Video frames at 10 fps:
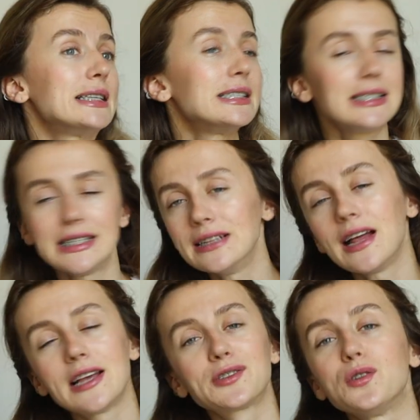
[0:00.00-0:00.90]

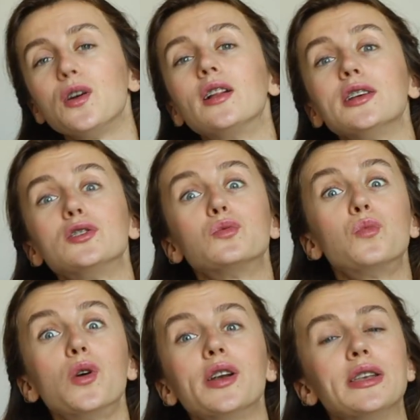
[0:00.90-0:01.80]
Still, SQL is
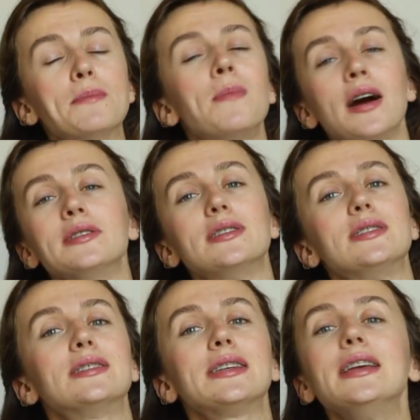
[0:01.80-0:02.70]
more
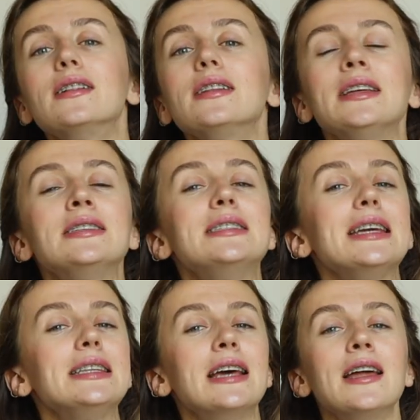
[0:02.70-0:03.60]
demanded skill in
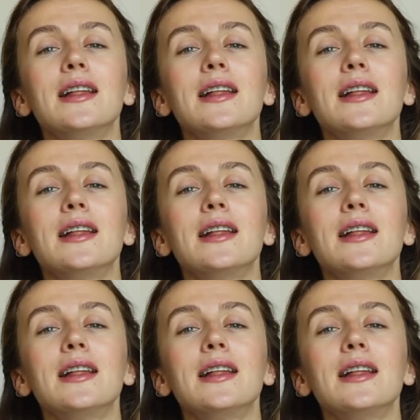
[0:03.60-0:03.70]
data